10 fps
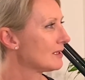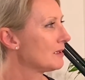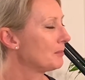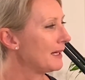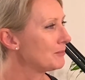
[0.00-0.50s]
And
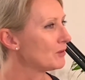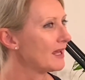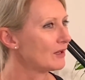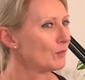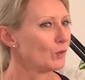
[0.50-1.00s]
the people
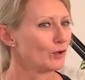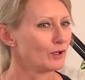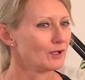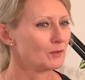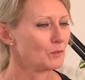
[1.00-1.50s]
that I
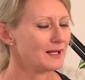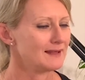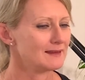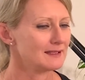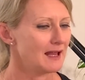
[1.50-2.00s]
work
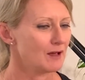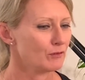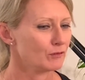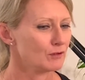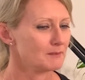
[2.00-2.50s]
with now
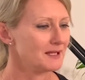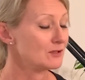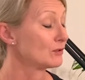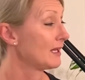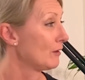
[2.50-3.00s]
through the
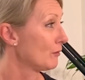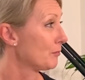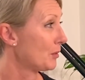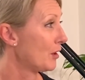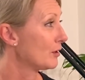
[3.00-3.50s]
mental health
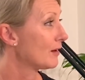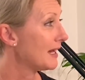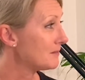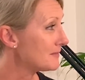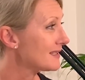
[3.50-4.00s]

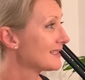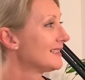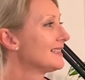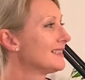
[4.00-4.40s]
programs,